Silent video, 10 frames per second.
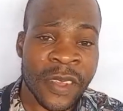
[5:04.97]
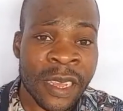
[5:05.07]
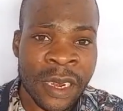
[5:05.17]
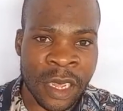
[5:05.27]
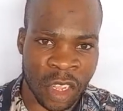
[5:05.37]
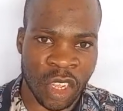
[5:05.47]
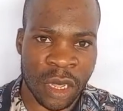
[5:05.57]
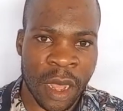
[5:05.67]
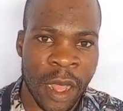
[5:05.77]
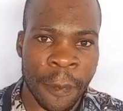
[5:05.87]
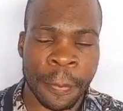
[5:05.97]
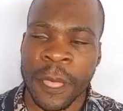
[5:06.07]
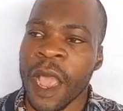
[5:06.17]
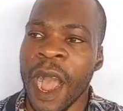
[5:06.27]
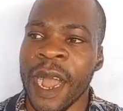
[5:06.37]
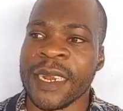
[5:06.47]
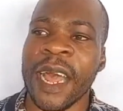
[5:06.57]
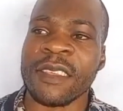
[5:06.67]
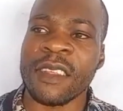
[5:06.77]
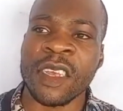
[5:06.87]
niche, and
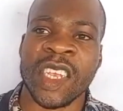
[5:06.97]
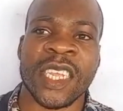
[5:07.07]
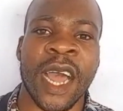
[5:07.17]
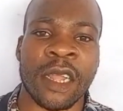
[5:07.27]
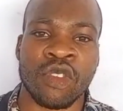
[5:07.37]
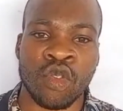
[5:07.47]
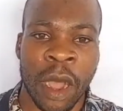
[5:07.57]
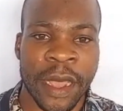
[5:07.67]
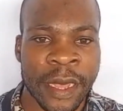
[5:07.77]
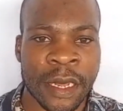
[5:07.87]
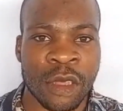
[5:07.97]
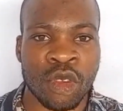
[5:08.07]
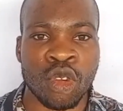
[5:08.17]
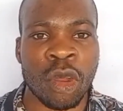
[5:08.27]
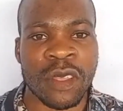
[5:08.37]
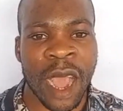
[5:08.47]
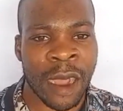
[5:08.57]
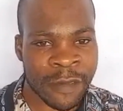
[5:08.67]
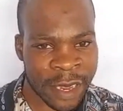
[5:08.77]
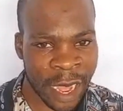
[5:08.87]
that niche that you are in, you don't
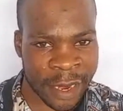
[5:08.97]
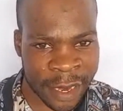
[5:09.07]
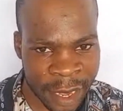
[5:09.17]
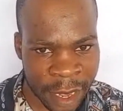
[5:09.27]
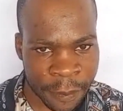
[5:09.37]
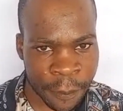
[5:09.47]
have the idea.